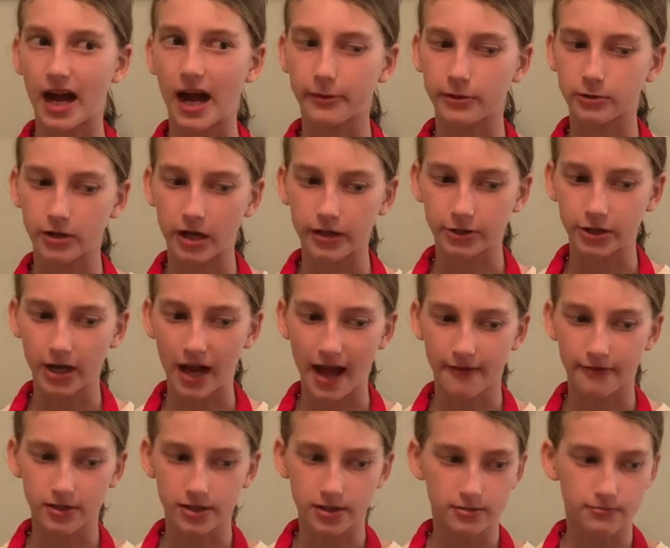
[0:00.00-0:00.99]
I would rather
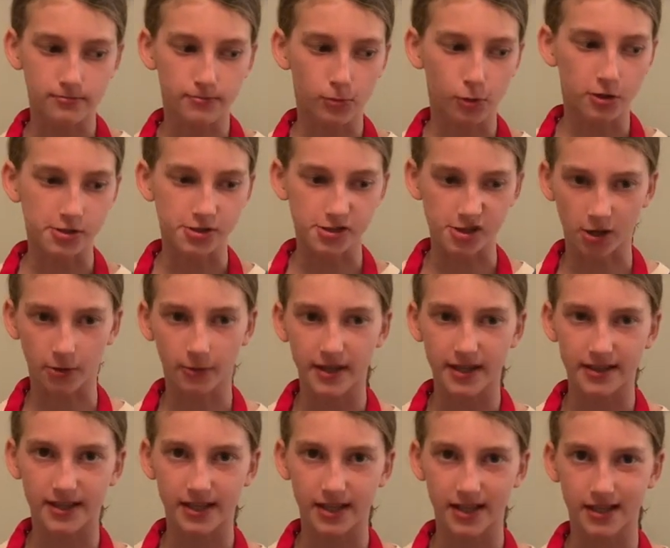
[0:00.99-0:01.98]
have it more doughy
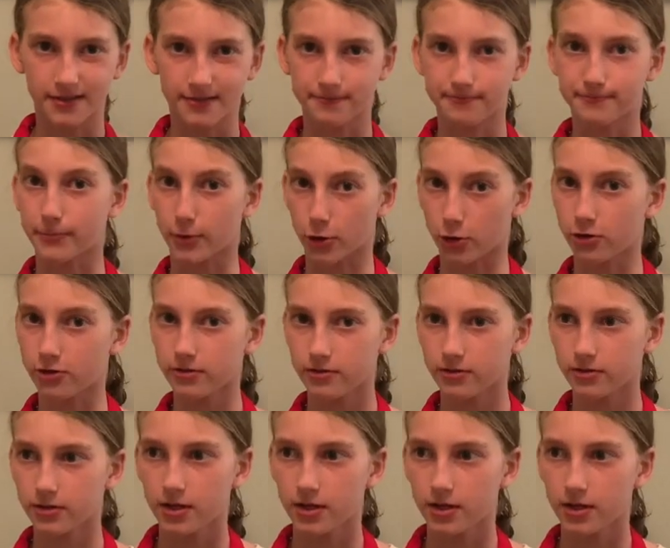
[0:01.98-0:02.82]
than burnt.